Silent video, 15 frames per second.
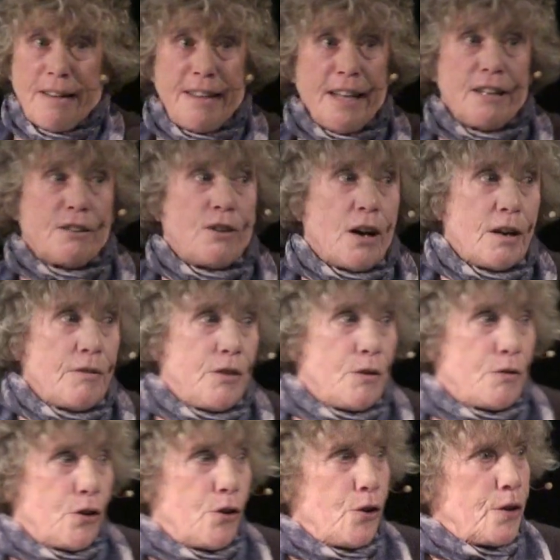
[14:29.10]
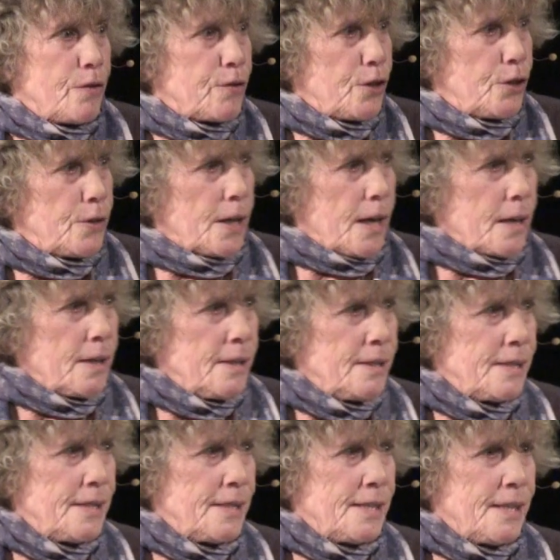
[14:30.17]
think a lot of you have heard of Kludak.
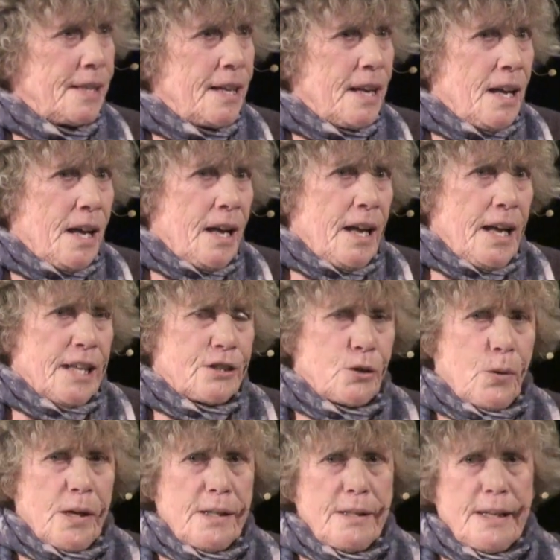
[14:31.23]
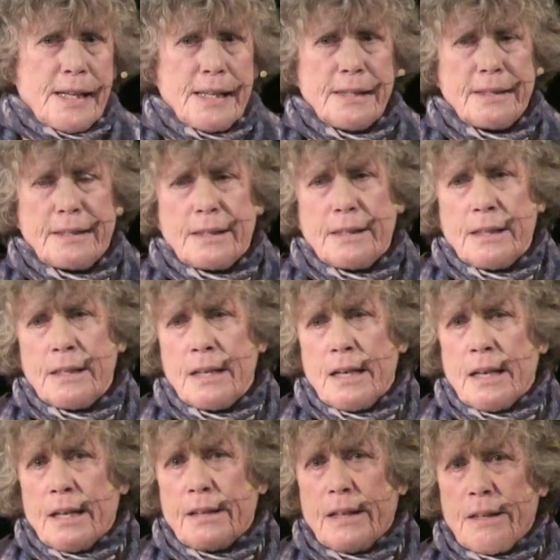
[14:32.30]
It's quite a legacy
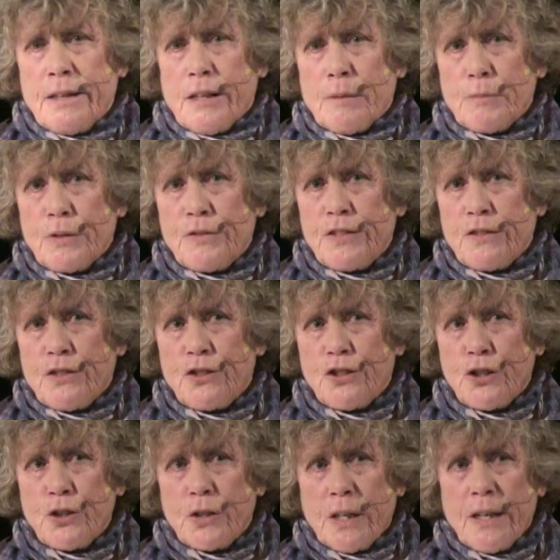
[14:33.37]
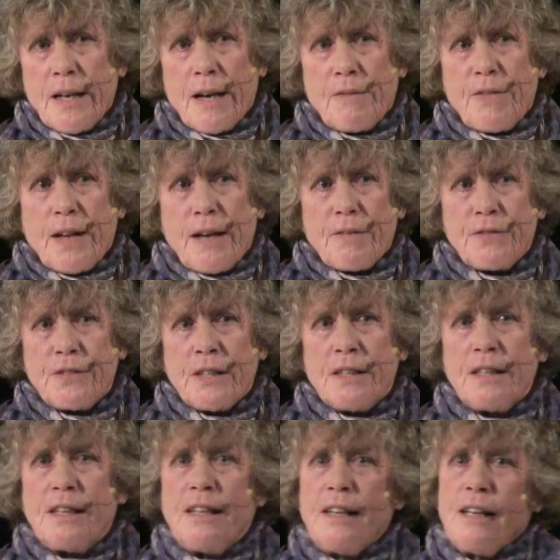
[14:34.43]
that a number of the Sooke have left.
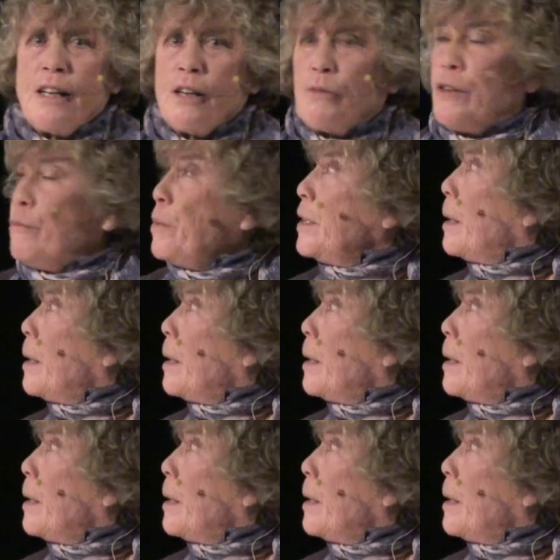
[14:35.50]
We've been